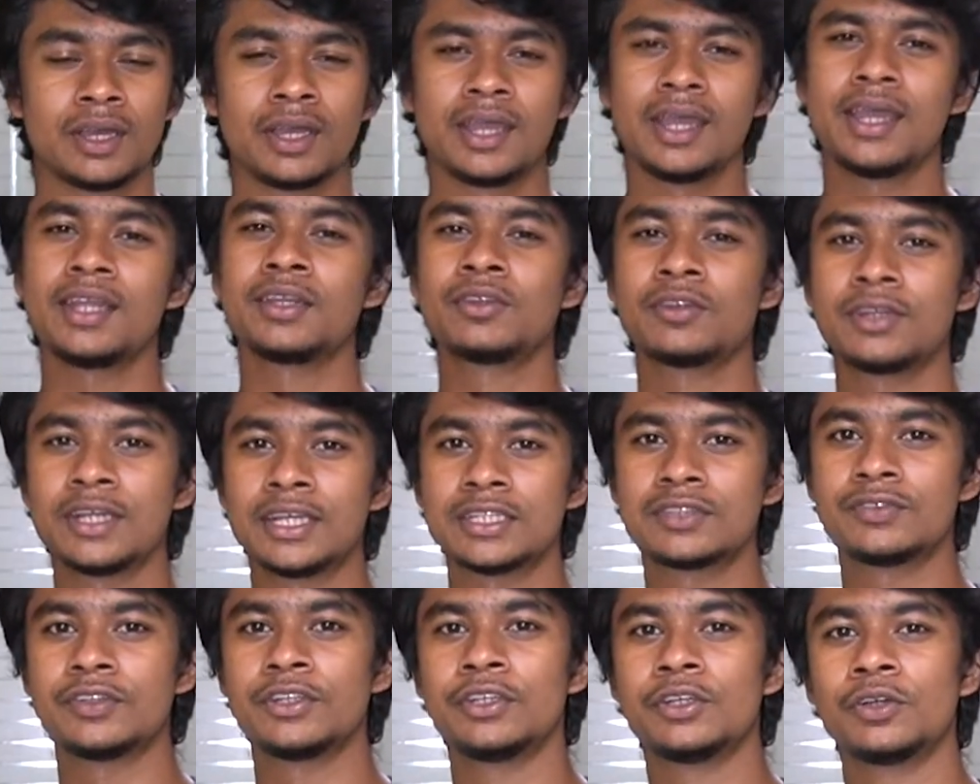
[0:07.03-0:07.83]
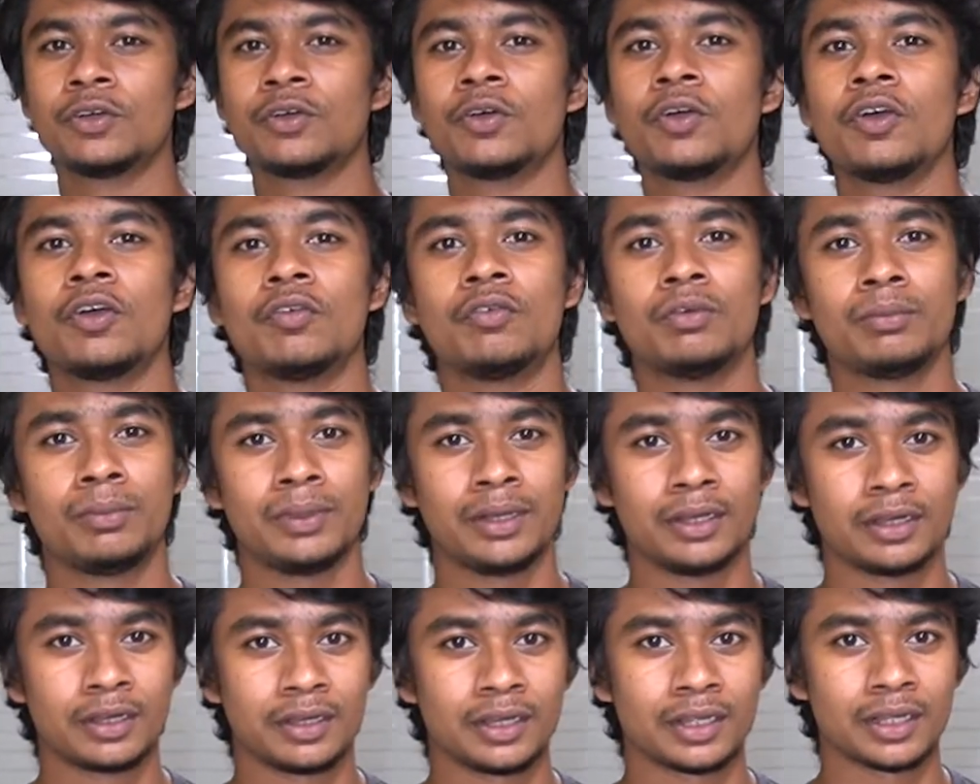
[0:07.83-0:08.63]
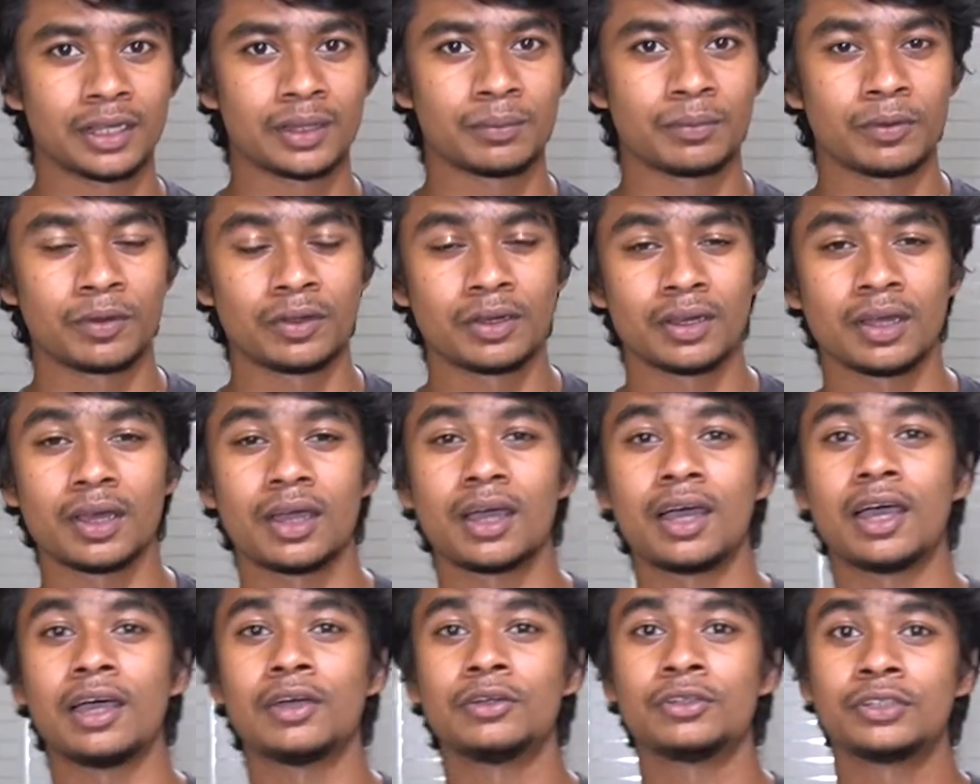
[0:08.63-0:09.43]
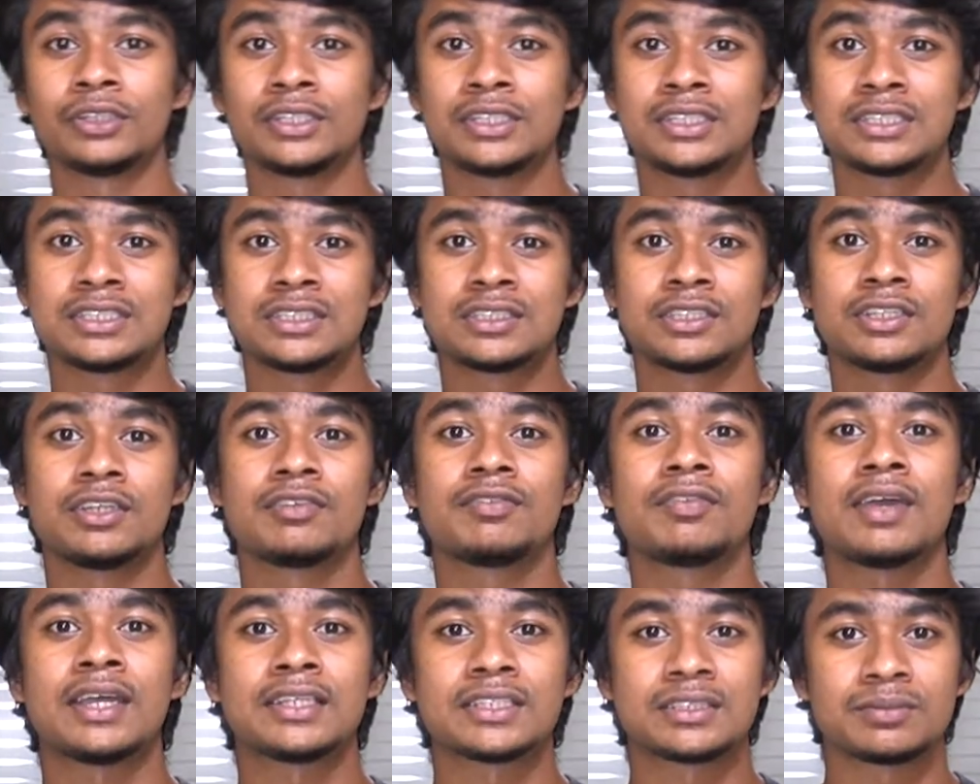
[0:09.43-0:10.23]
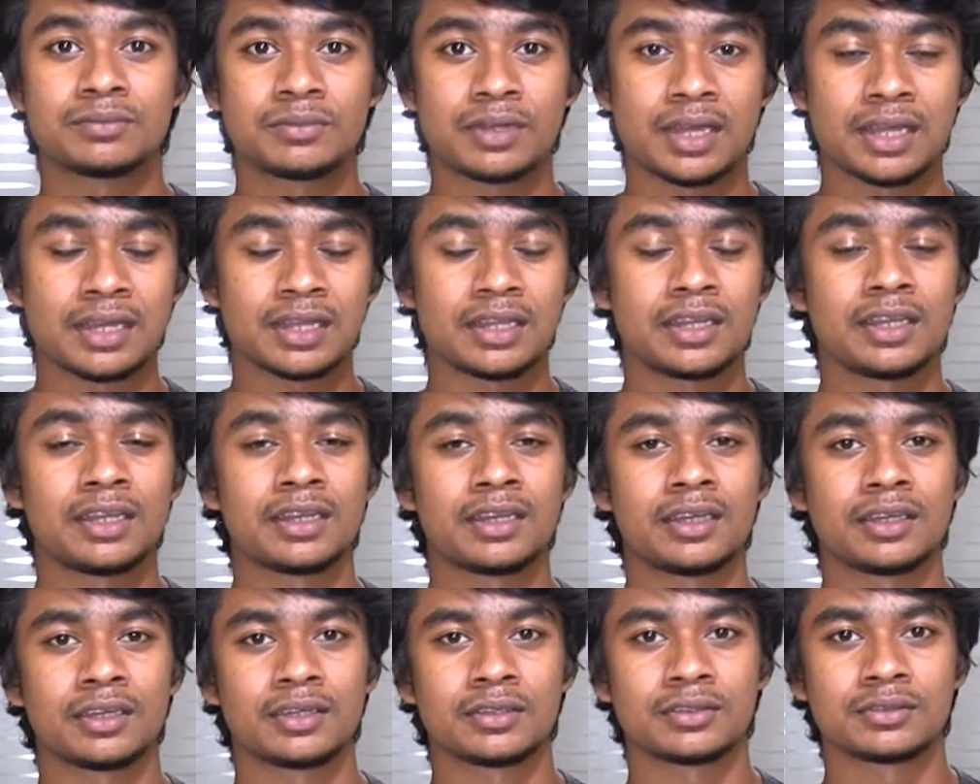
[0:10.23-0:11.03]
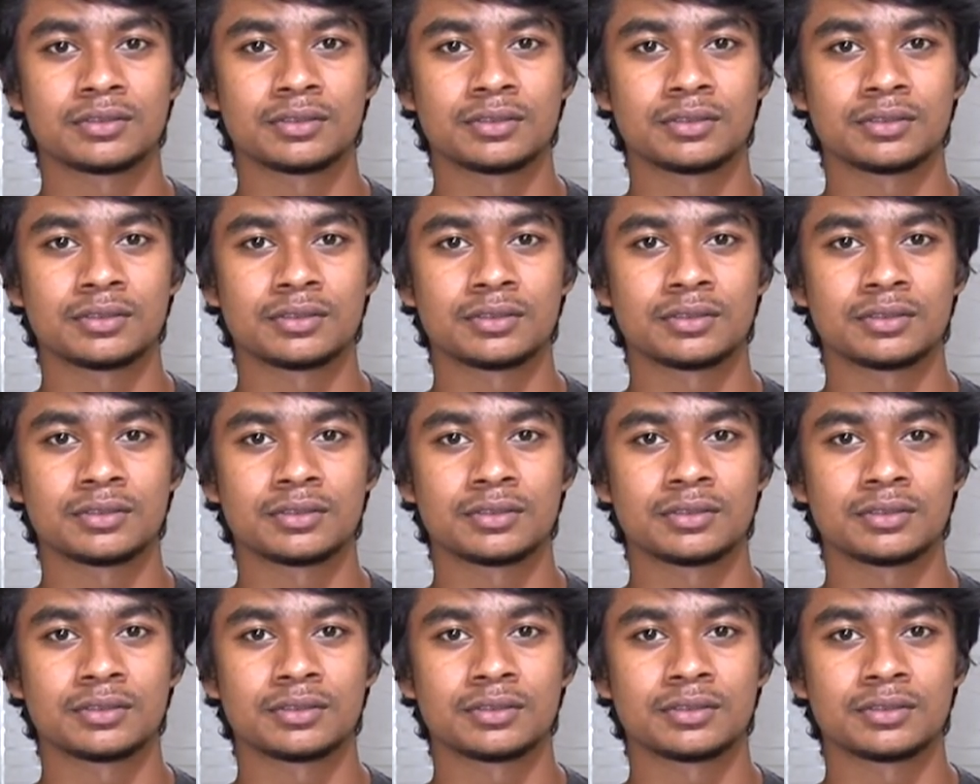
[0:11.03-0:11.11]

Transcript: In today's video, we'll be learning about how to register your fashion brand in India.